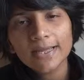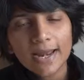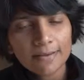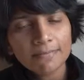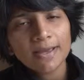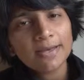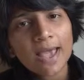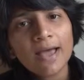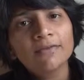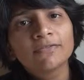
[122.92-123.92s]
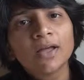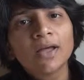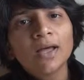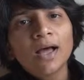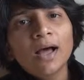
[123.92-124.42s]
that I might have
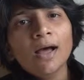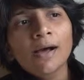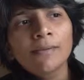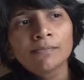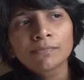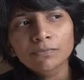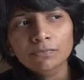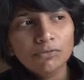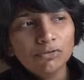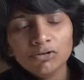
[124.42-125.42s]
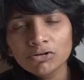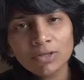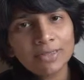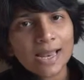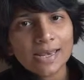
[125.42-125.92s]
um,
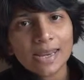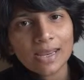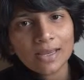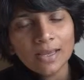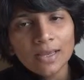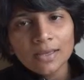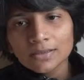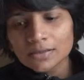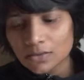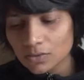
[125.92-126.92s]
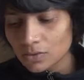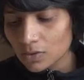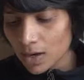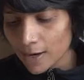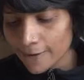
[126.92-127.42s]
during that day.
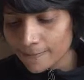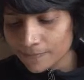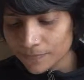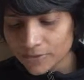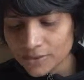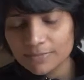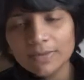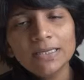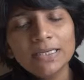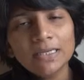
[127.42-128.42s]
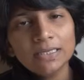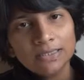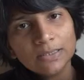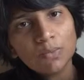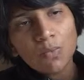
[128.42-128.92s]
So um, typically it
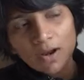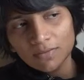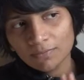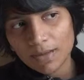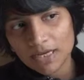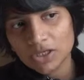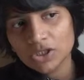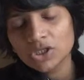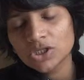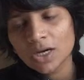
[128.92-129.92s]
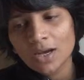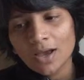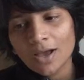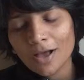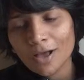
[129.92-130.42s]
is a one page
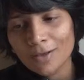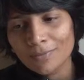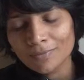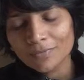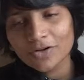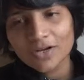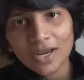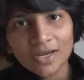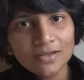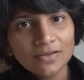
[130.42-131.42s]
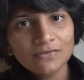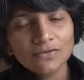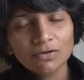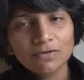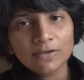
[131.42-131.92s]
um, creative
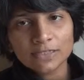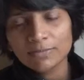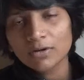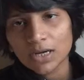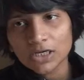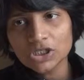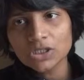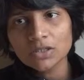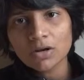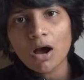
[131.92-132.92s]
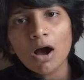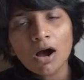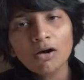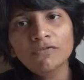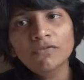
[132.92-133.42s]
sort of exploration
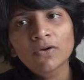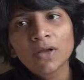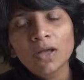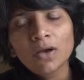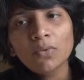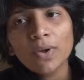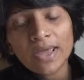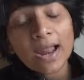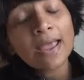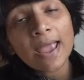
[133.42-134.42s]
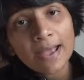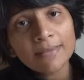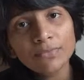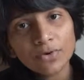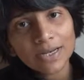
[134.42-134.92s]
of where I
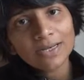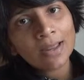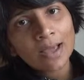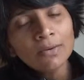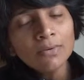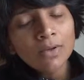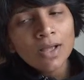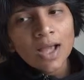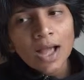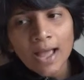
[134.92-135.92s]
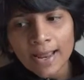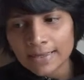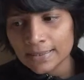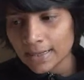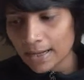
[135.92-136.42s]
am right now
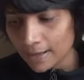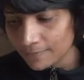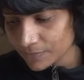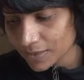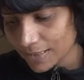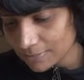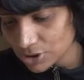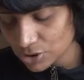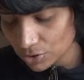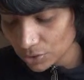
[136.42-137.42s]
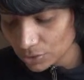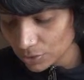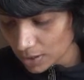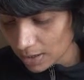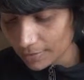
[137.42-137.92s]
and um, let me show
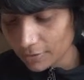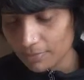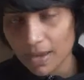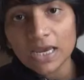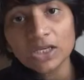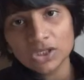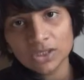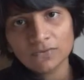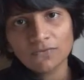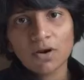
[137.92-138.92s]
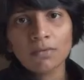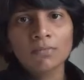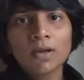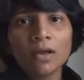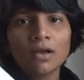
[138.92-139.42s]
you a couple of pages from
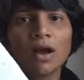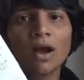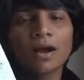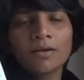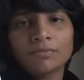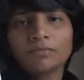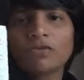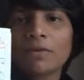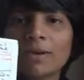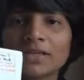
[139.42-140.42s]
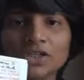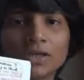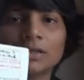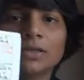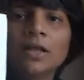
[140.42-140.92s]
um, from my
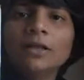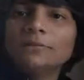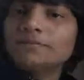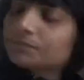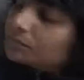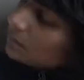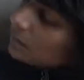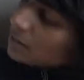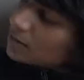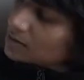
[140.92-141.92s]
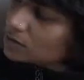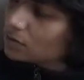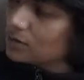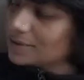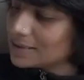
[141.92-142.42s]
journal and
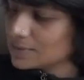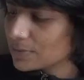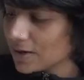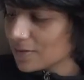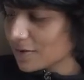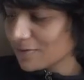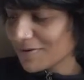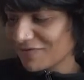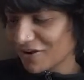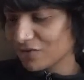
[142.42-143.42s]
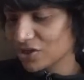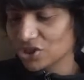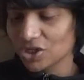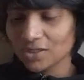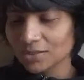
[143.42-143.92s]
so this is one, one of my favorite
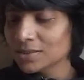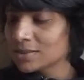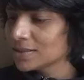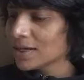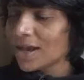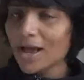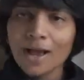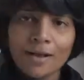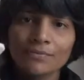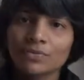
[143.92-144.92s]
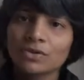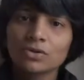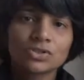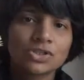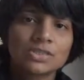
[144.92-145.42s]
journals um, you
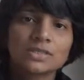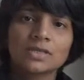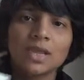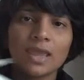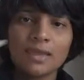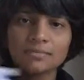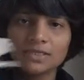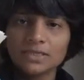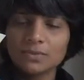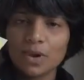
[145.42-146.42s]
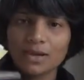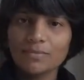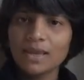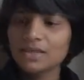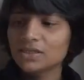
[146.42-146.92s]
know just empty white
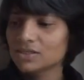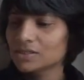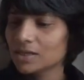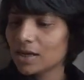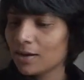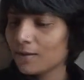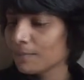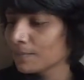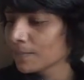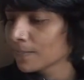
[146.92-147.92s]
pages um,